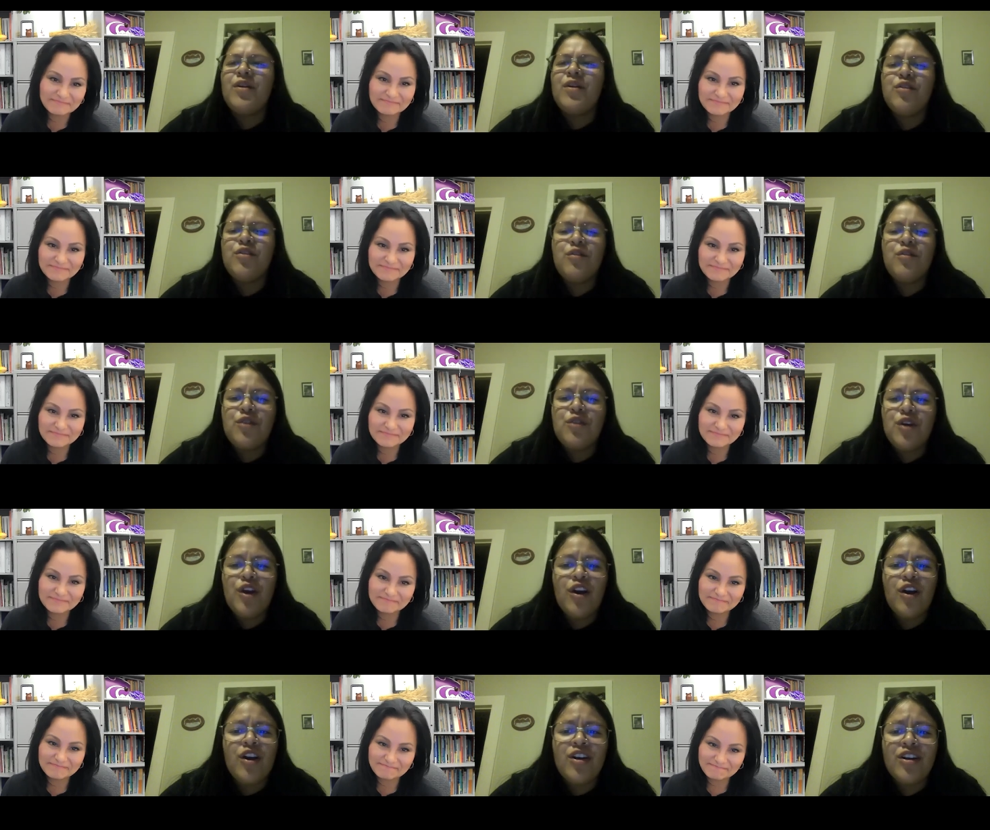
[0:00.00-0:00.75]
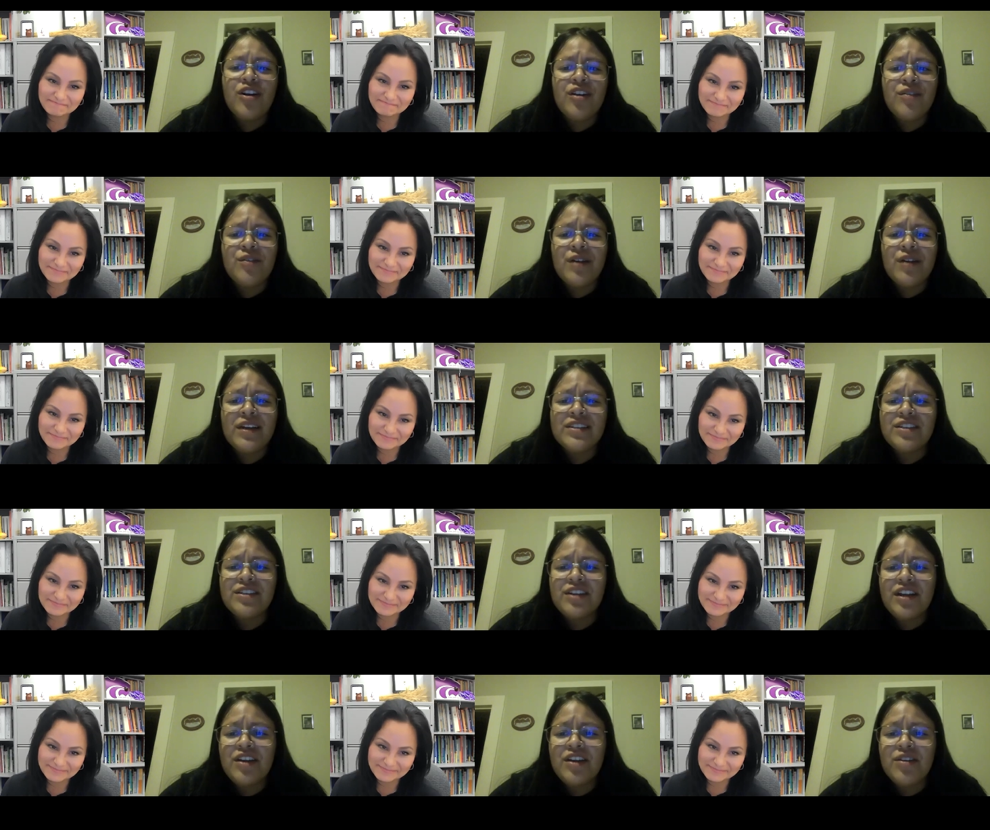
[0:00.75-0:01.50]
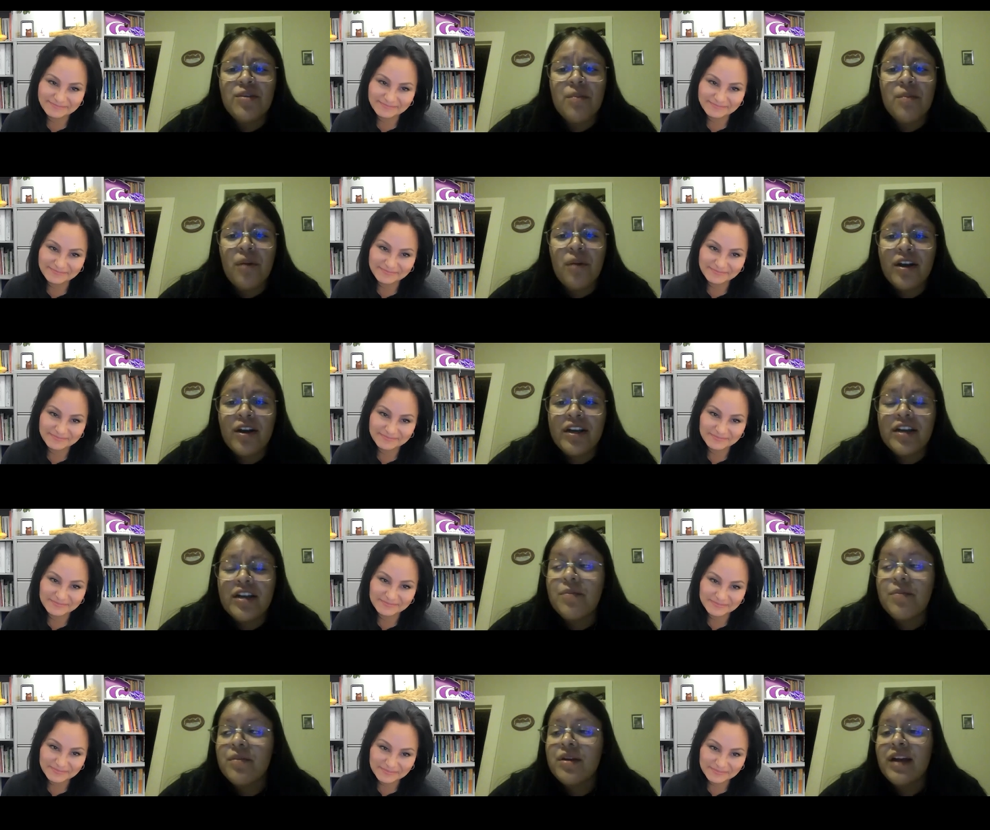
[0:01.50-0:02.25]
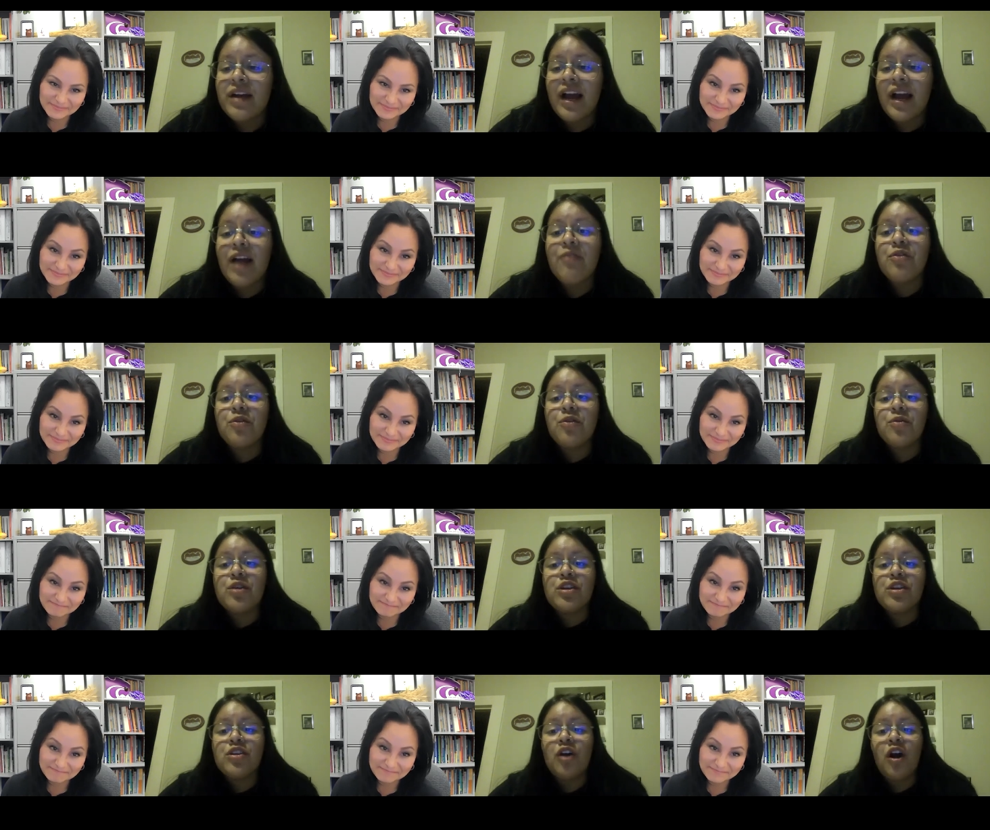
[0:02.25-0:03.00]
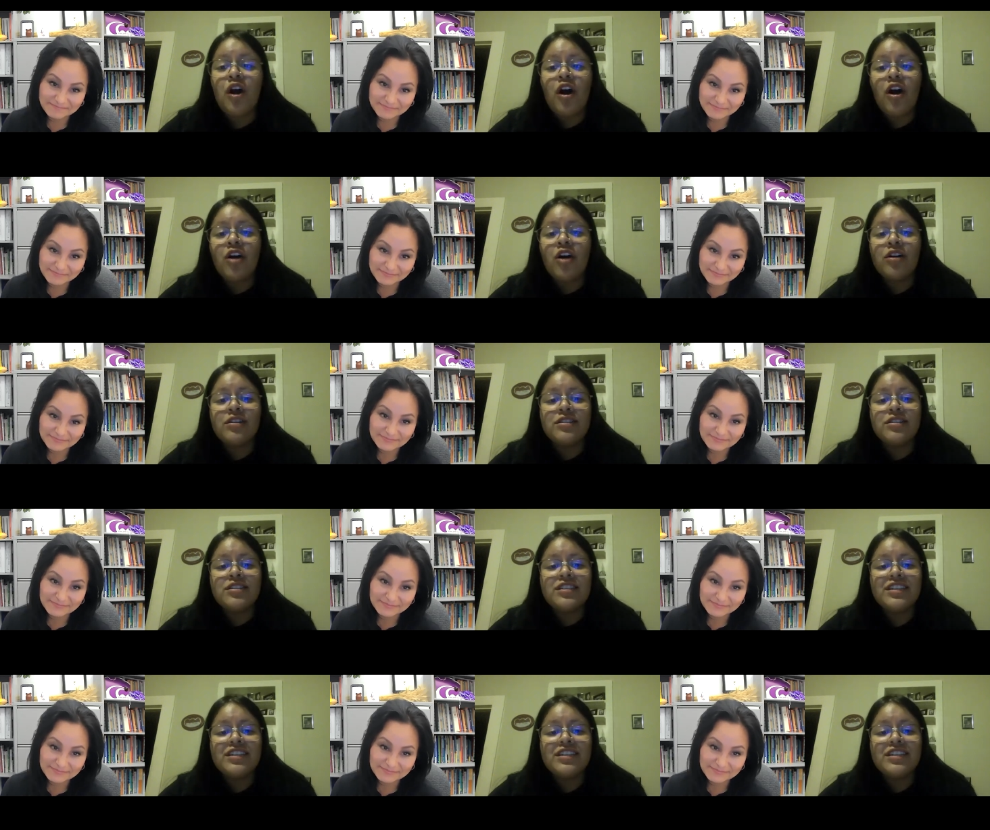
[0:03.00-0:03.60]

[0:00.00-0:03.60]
Speaker 1: if you heard, if you guys could hear the barking, but I have three dogs,